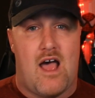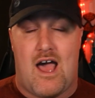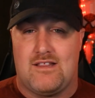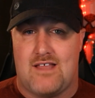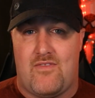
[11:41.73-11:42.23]

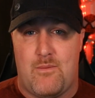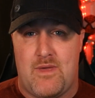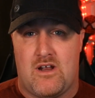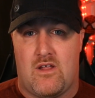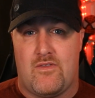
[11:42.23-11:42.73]
I let them
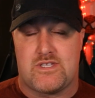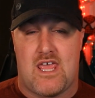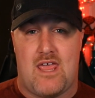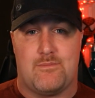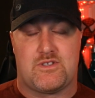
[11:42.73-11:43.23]
in on those
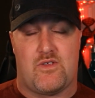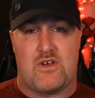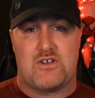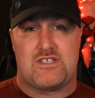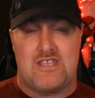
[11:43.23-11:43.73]
games. So
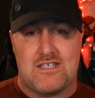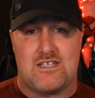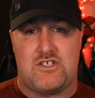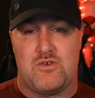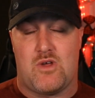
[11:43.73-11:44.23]
there's things
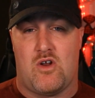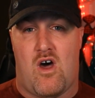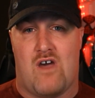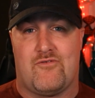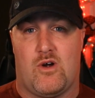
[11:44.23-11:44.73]
that you can
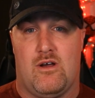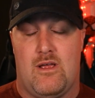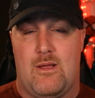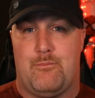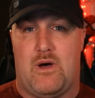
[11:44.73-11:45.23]
offer,
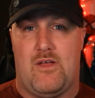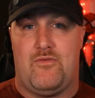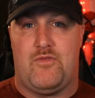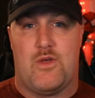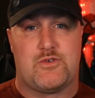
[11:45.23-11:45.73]
but
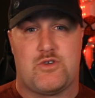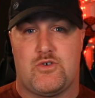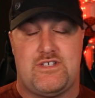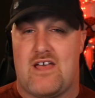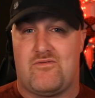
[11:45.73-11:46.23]
those are
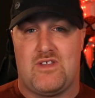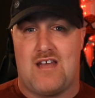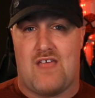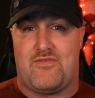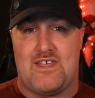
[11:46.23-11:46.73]
definitely
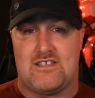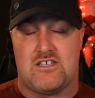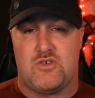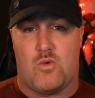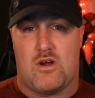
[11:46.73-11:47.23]
not things
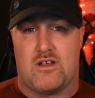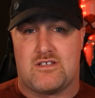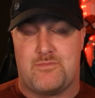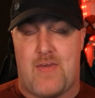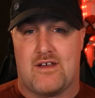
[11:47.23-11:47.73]
that you want to
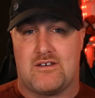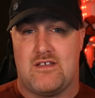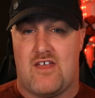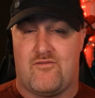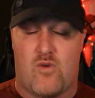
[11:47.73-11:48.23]
expect.
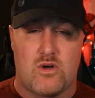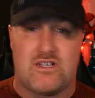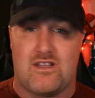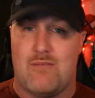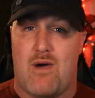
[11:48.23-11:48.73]
And
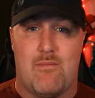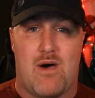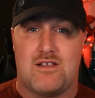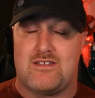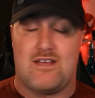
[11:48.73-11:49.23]
fortunately, my
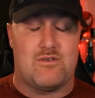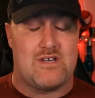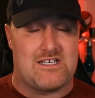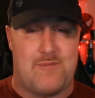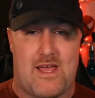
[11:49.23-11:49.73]
mods, they don't
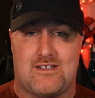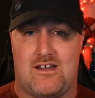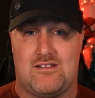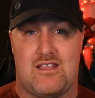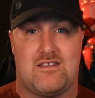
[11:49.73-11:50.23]
expect anything.